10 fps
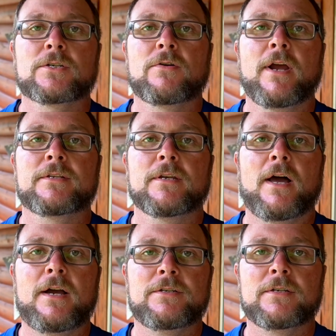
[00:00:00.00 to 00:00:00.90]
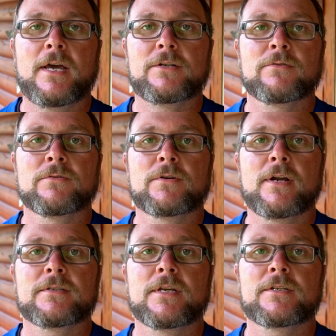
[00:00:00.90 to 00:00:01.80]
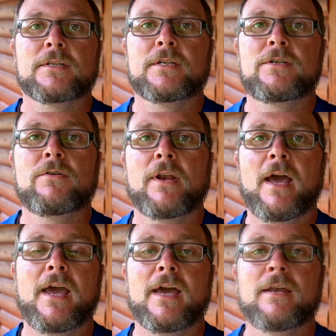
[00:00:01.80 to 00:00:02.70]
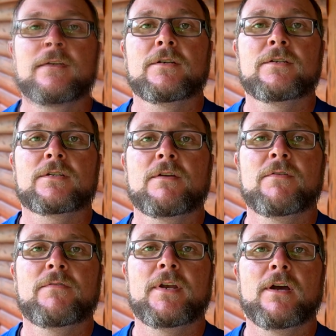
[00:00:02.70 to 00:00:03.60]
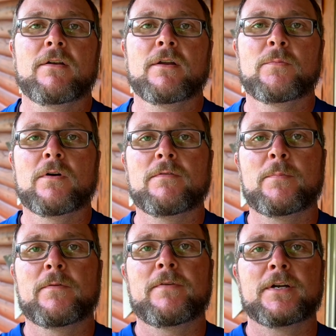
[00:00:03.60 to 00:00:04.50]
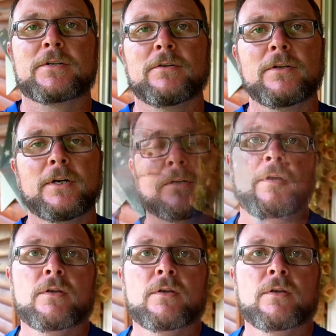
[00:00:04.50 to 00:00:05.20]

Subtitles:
creates a nice natural transition that you can add to just give your video a little more of a professional look.